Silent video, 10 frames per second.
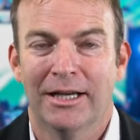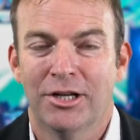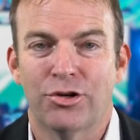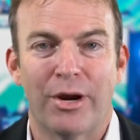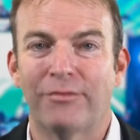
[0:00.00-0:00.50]

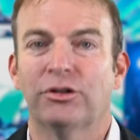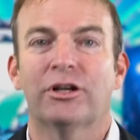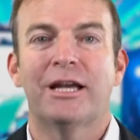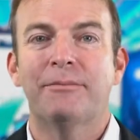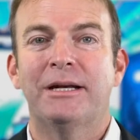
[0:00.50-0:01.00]
Don't ever look
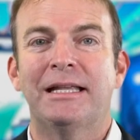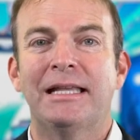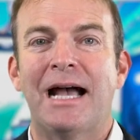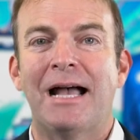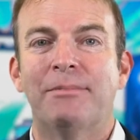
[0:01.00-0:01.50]
anybody in the
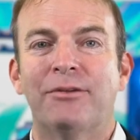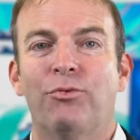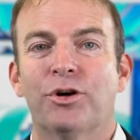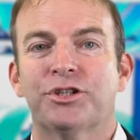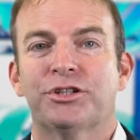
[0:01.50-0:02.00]
eye, but if
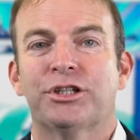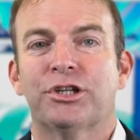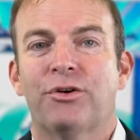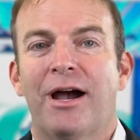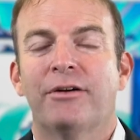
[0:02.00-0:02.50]
we're shushing the
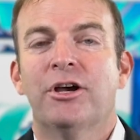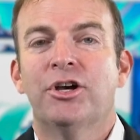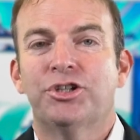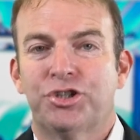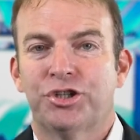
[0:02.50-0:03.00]
crowd,
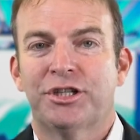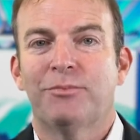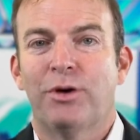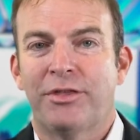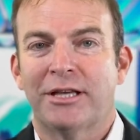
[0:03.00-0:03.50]
shush them
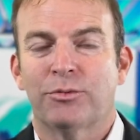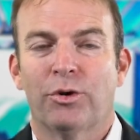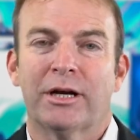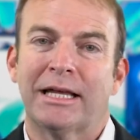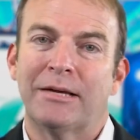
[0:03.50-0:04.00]
with us, and we're
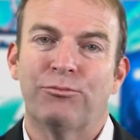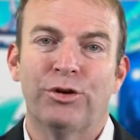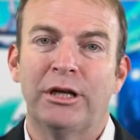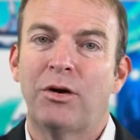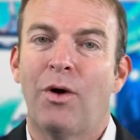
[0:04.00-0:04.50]
going to get them
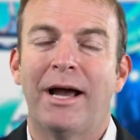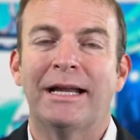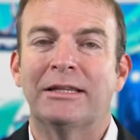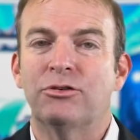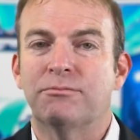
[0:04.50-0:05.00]
really quiet
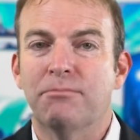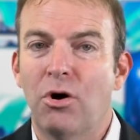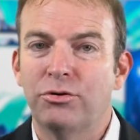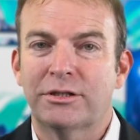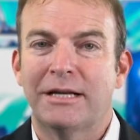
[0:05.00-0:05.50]
at those
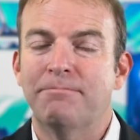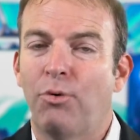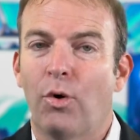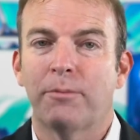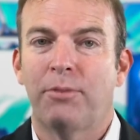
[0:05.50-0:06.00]
most
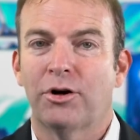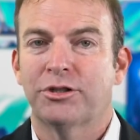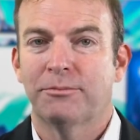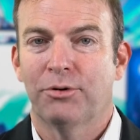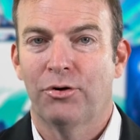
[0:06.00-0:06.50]
important parts of
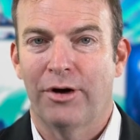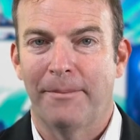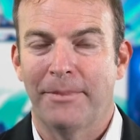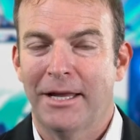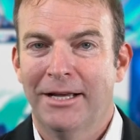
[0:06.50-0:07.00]
the program.
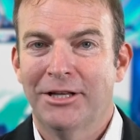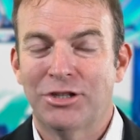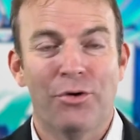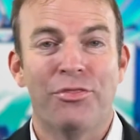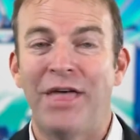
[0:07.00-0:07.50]

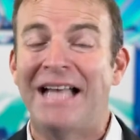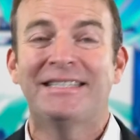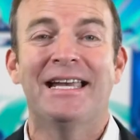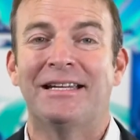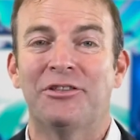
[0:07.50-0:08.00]
So that's
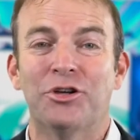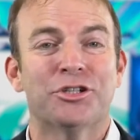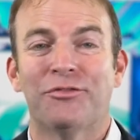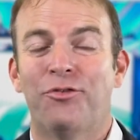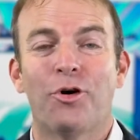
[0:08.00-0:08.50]
it. Those are
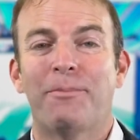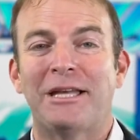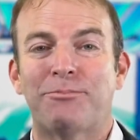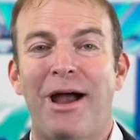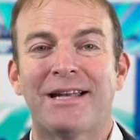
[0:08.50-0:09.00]
the 4
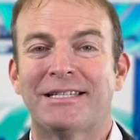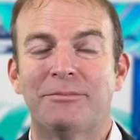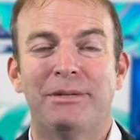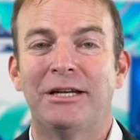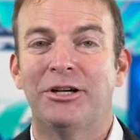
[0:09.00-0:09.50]
best practices of
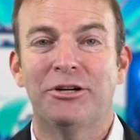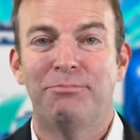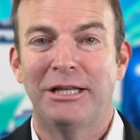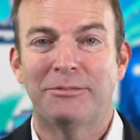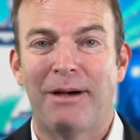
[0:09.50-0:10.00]
being a good
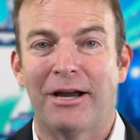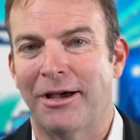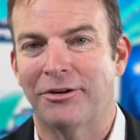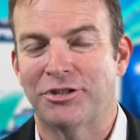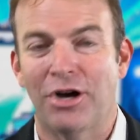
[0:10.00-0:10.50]
bid
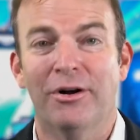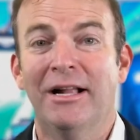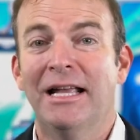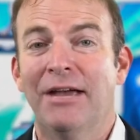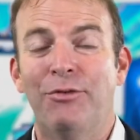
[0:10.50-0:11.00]
spotter. So
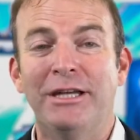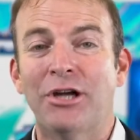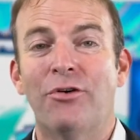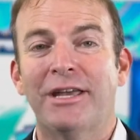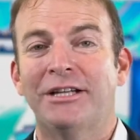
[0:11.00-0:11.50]
if we
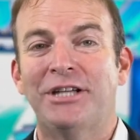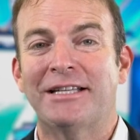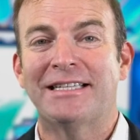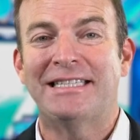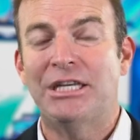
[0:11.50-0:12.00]
don't get a chance
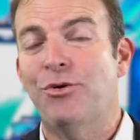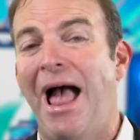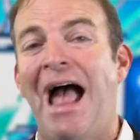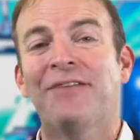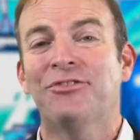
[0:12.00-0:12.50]
to see you
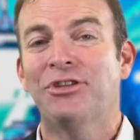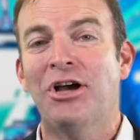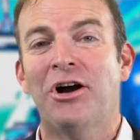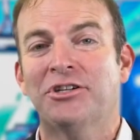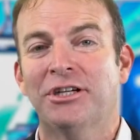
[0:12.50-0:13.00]
after the
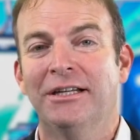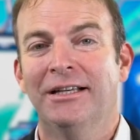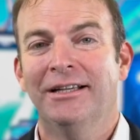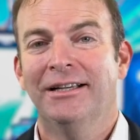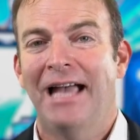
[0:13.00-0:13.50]
auction,
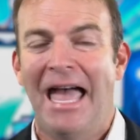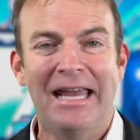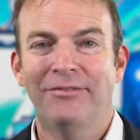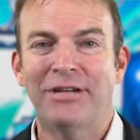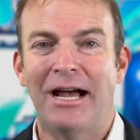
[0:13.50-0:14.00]
ahead
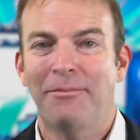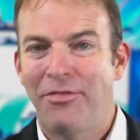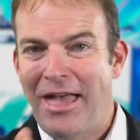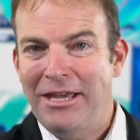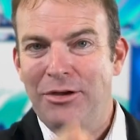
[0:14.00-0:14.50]
of time,
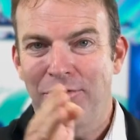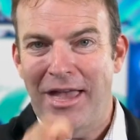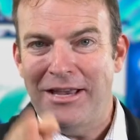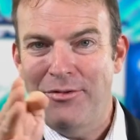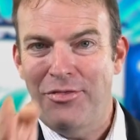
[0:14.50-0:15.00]
thank you,
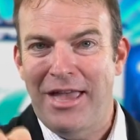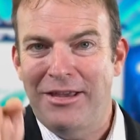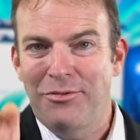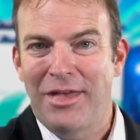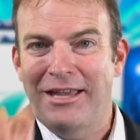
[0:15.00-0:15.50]
thank you, thank you,
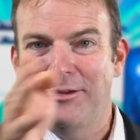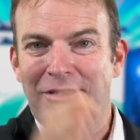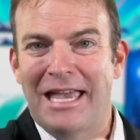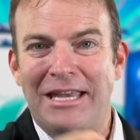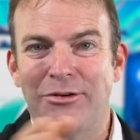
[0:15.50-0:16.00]
thank you, and
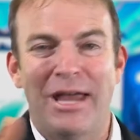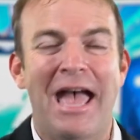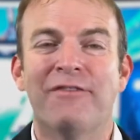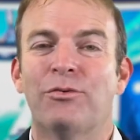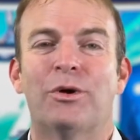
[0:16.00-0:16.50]
thank you to
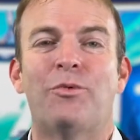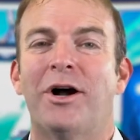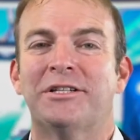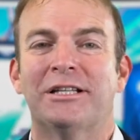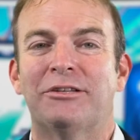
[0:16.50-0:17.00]
everyone
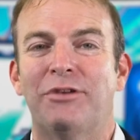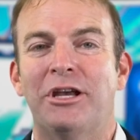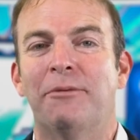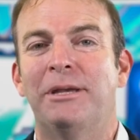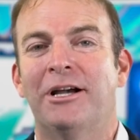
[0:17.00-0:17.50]
watching this
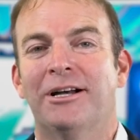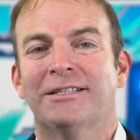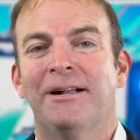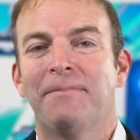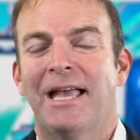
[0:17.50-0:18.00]
video, because,
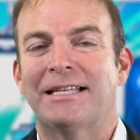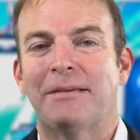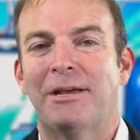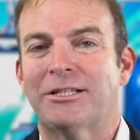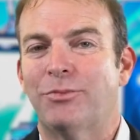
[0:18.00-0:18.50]
as I
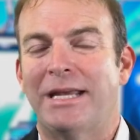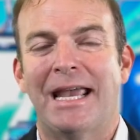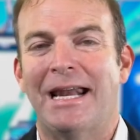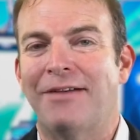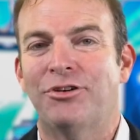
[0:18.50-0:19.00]
mentioned, we
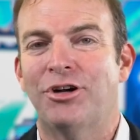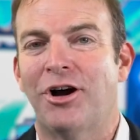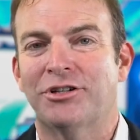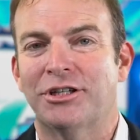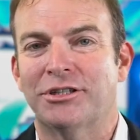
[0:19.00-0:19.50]
can't have good
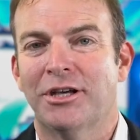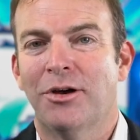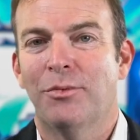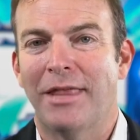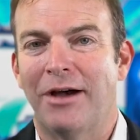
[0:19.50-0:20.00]
auctions
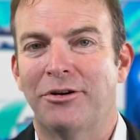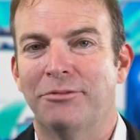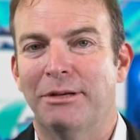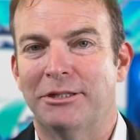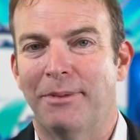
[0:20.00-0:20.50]
without good
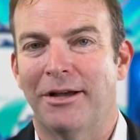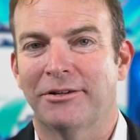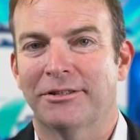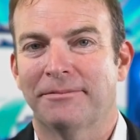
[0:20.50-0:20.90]
bid spotters.